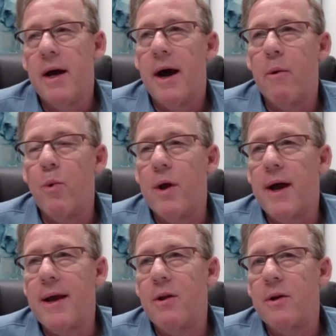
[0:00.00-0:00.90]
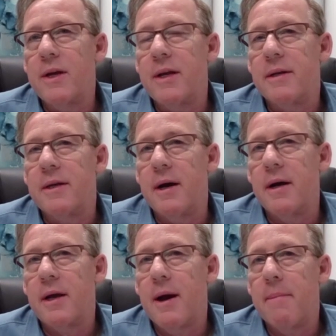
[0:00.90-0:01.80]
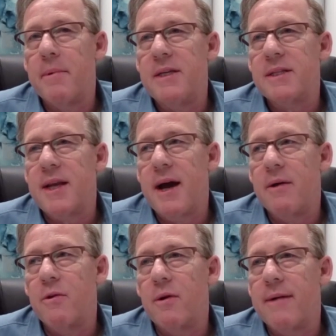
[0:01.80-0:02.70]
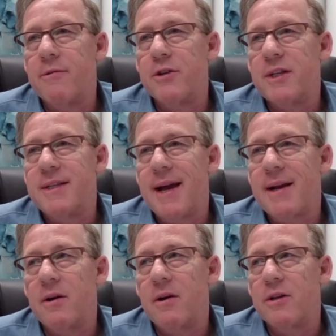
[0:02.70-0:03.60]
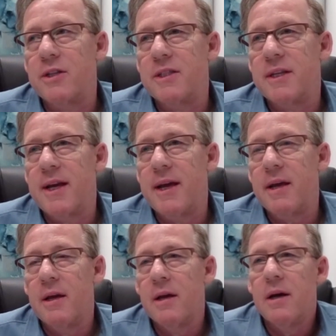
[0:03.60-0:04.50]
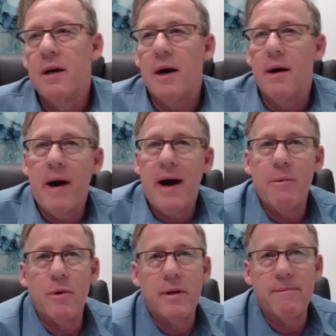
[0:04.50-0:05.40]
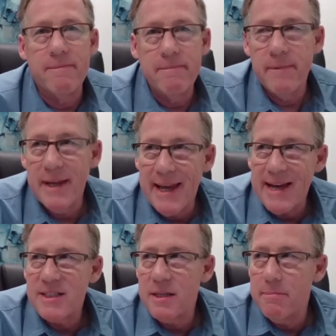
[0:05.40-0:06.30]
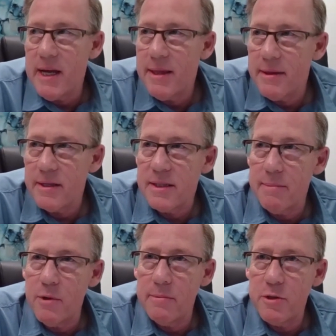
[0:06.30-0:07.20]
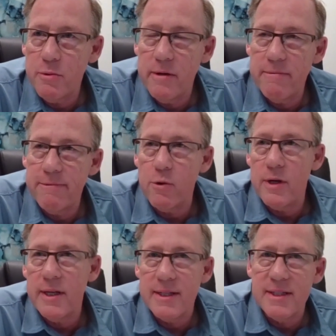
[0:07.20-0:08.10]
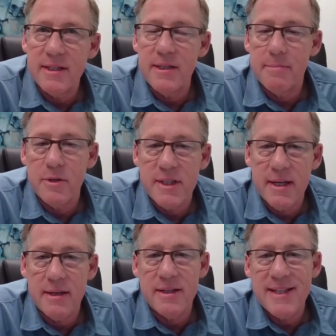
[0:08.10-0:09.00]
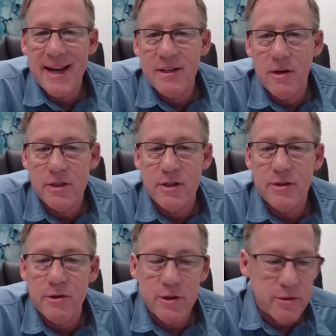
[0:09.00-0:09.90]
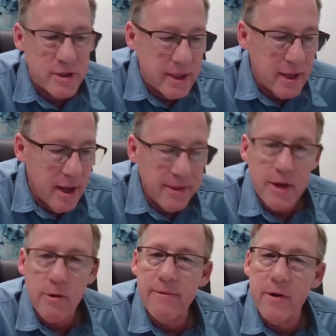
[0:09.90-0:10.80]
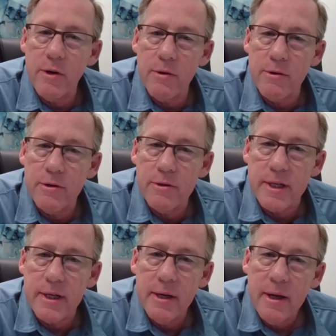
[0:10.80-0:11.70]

When I look at companies and how they're leveraging technology today, I would guesstimate that somewhere between 40 and 60% of the technology they're using, they don't even know they're using,